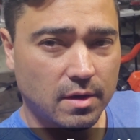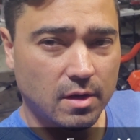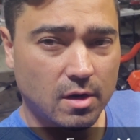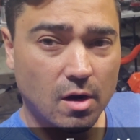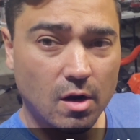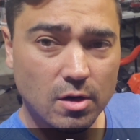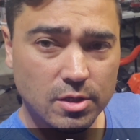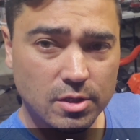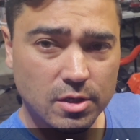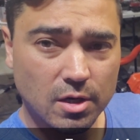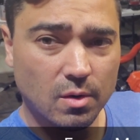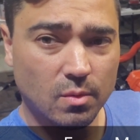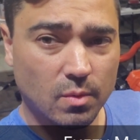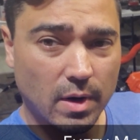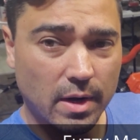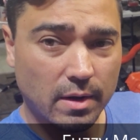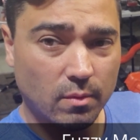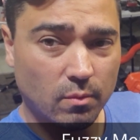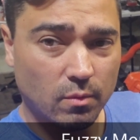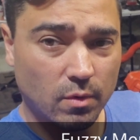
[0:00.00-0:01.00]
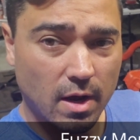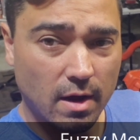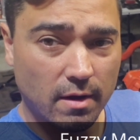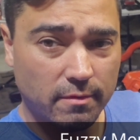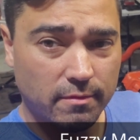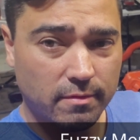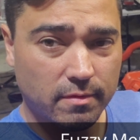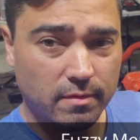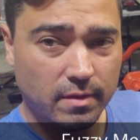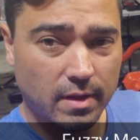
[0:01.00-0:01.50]
car started running
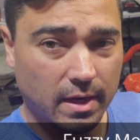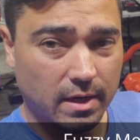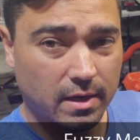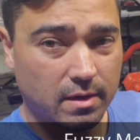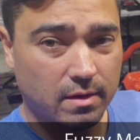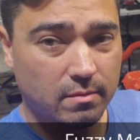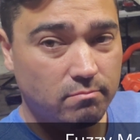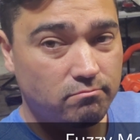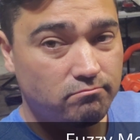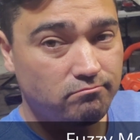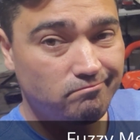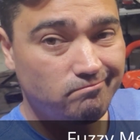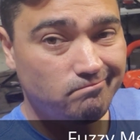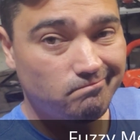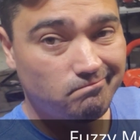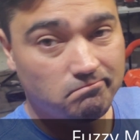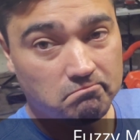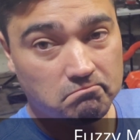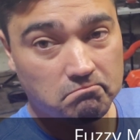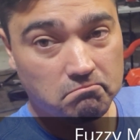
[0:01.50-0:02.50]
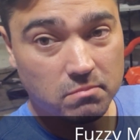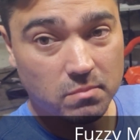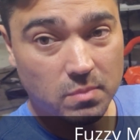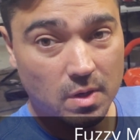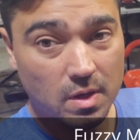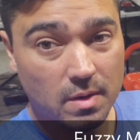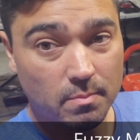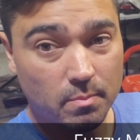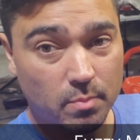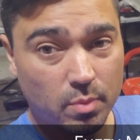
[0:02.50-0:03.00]
rough, like
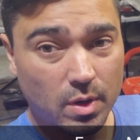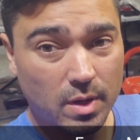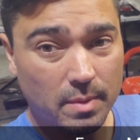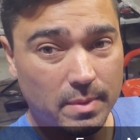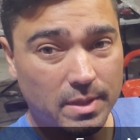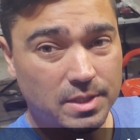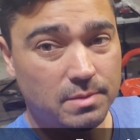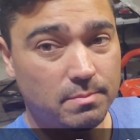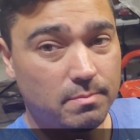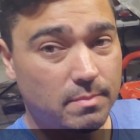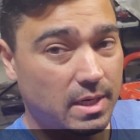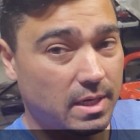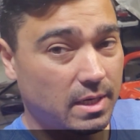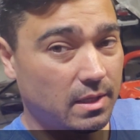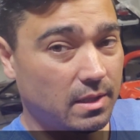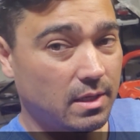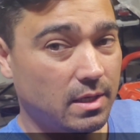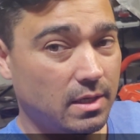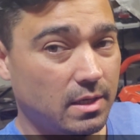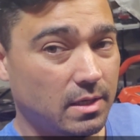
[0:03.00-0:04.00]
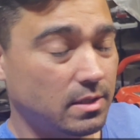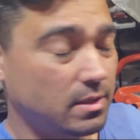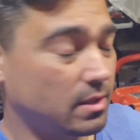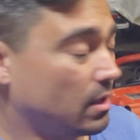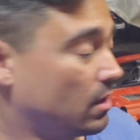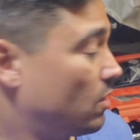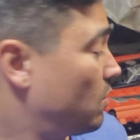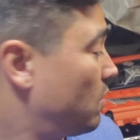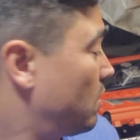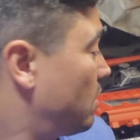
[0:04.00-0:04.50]
pretty much immediately.
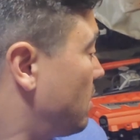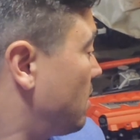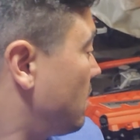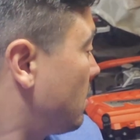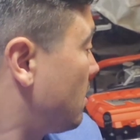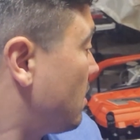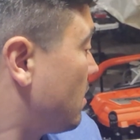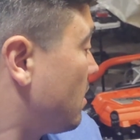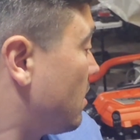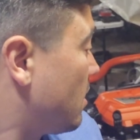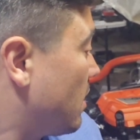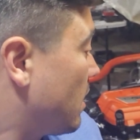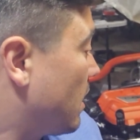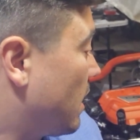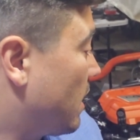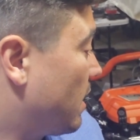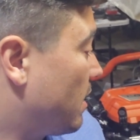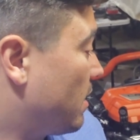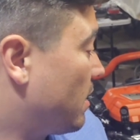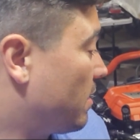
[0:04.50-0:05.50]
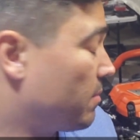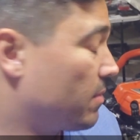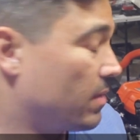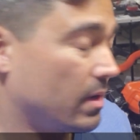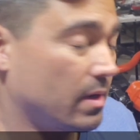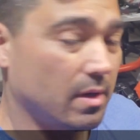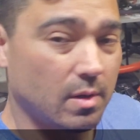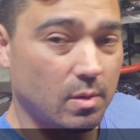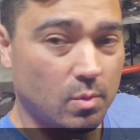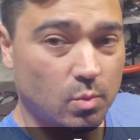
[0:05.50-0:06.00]
So
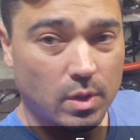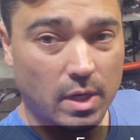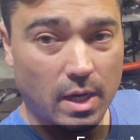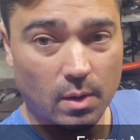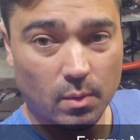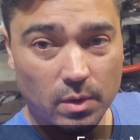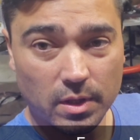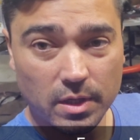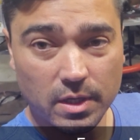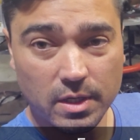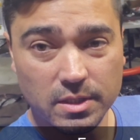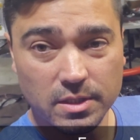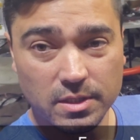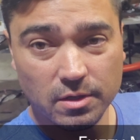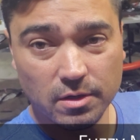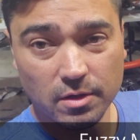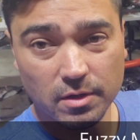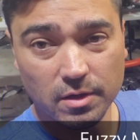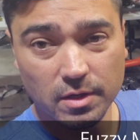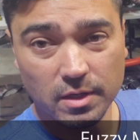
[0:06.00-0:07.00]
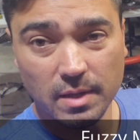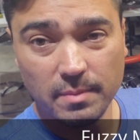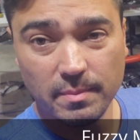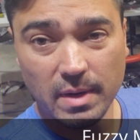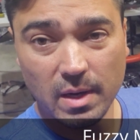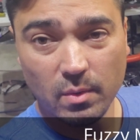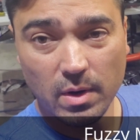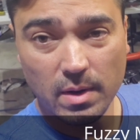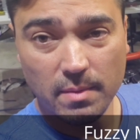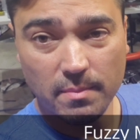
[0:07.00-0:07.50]
got really concerned, lit
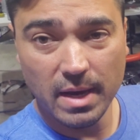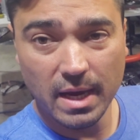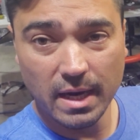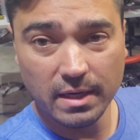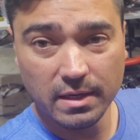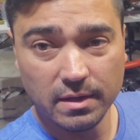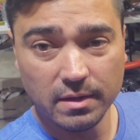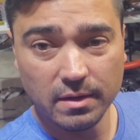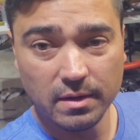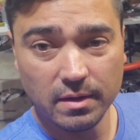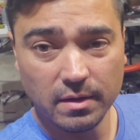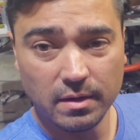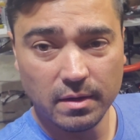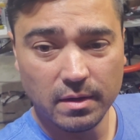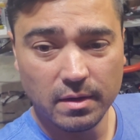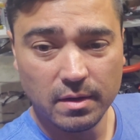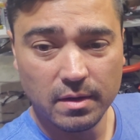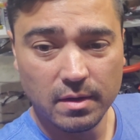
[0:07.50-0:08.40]
my way back to